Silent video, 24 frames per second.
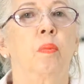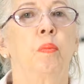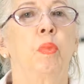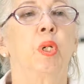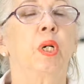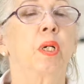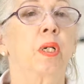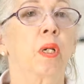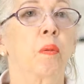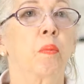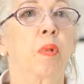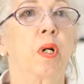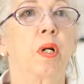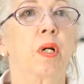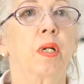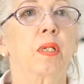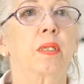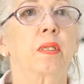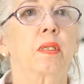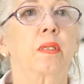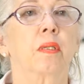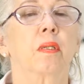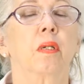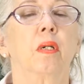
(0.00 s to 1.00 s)
burglar
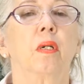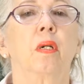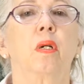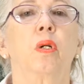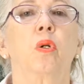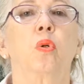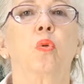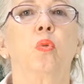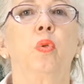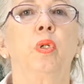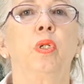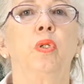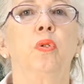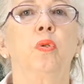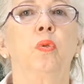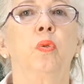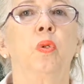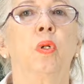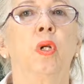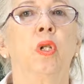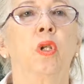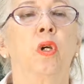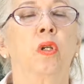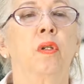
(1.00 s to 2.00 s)
bars. We
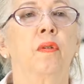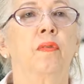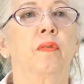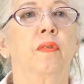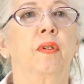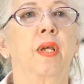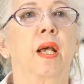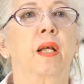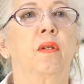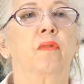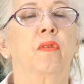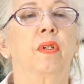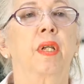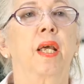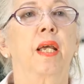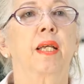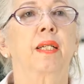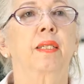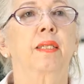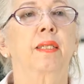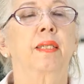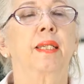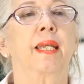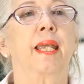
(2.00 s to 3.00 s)
do a lot of
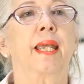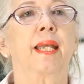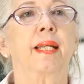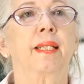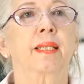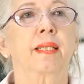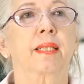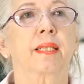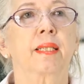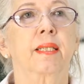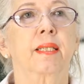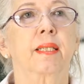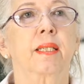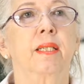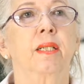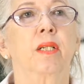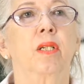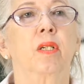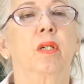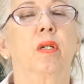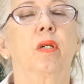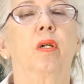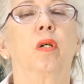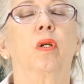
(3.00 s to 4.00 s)
galvanized gates.
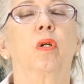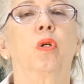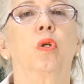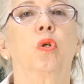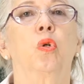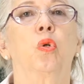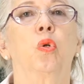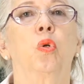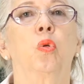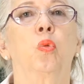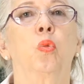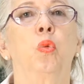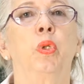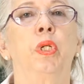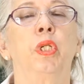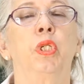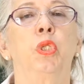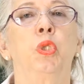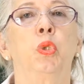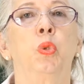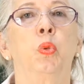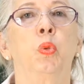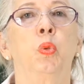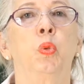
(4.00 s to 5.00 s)
We
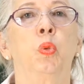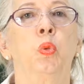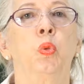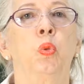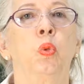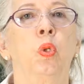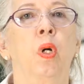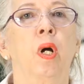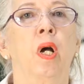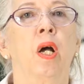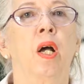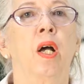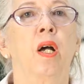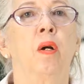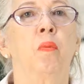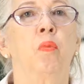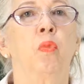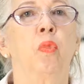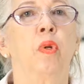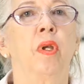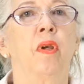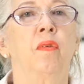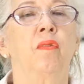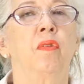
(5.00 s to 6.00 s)

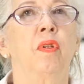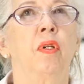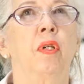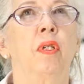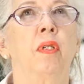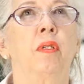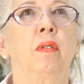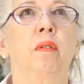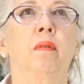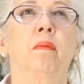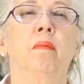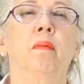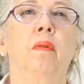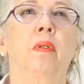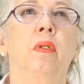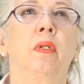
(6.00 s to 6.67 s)
have done